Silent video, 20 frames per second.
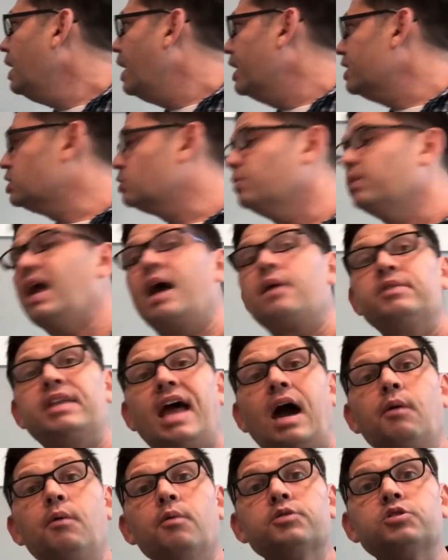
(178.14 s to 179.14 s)
And so we have
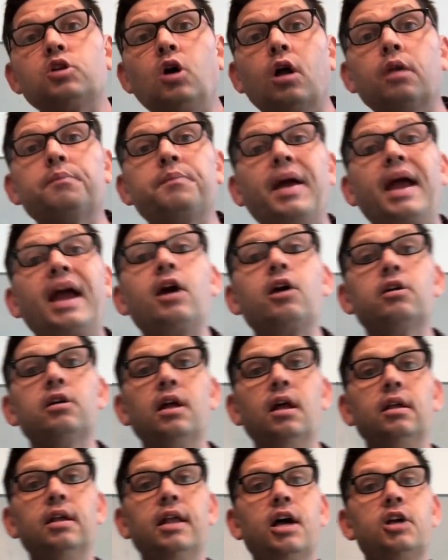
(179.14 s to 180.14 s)
now what's called
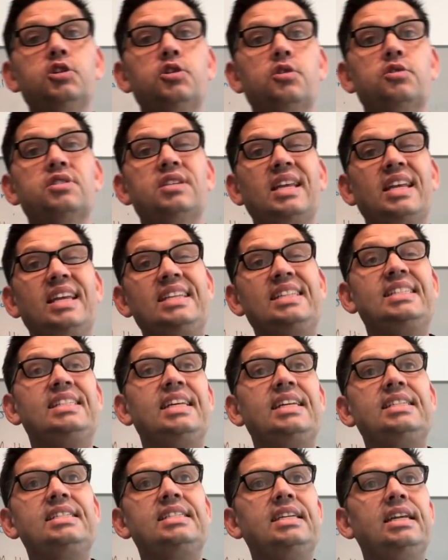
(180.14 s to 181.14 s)
parallel ledgers that
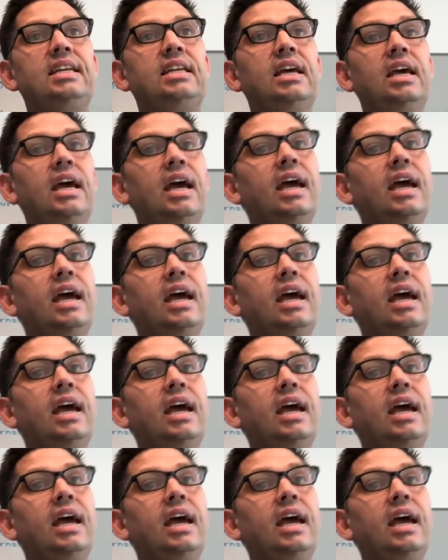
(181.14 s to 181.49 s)
existed